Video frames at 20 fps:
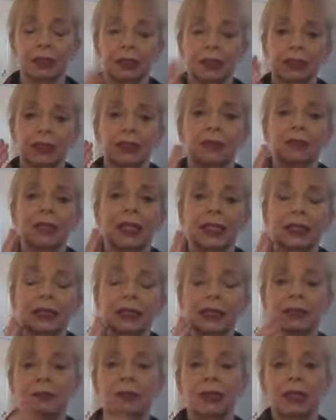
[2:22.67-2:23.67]
to
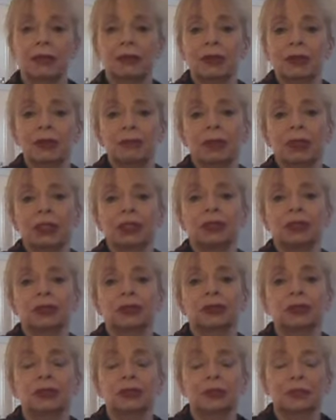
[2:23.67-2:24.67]
replace the bone in my
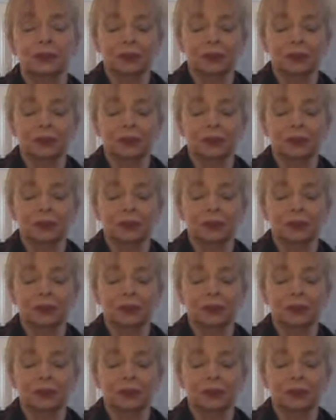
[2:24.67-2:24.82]
jaw.